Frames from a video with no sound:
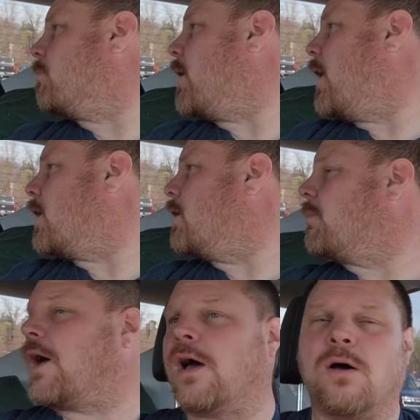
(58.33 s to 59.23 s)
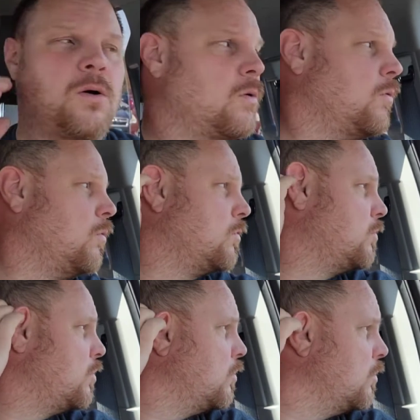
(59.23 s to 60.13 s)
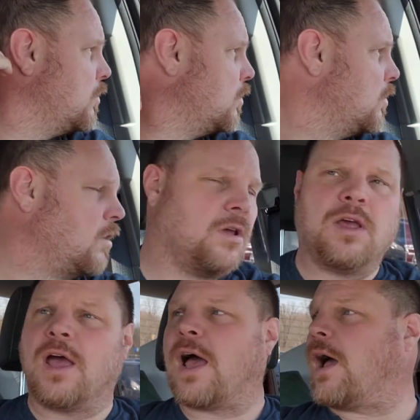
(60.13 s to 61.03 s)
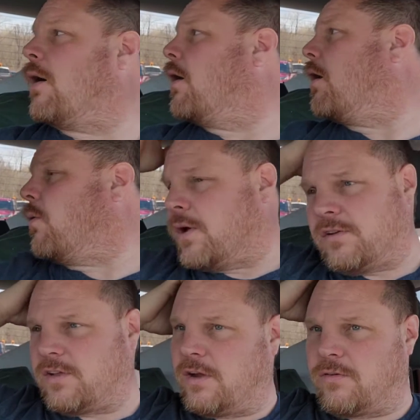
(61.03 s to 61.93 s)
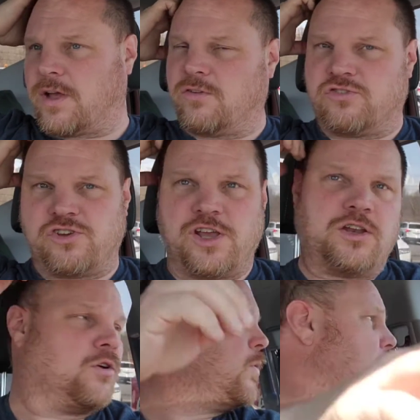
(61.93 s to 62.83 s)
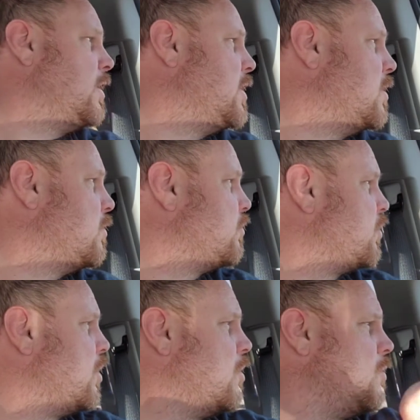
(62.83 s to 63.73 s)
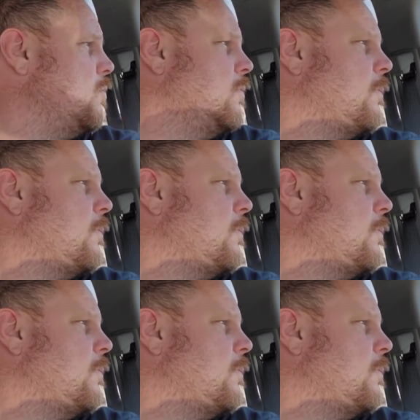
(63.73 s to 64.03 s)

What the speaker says: back in about, I want to say around January or so,